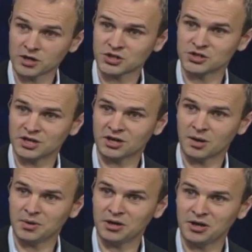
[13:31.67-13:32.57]
questions that have
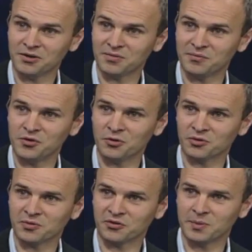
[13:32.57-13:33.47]
come in here from
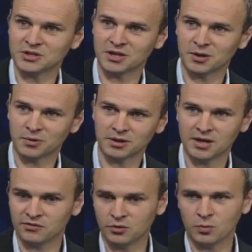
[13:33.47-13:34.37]
viewers, Professor Bejan, I want to
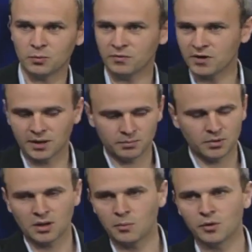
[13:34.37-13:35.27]
get to. We, we've got
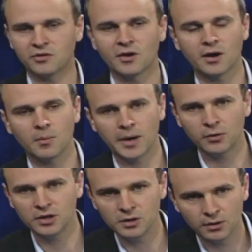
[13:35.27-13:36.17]
a lot more to talk
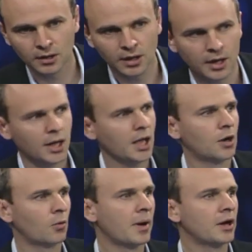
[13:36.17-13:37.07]
about here. And a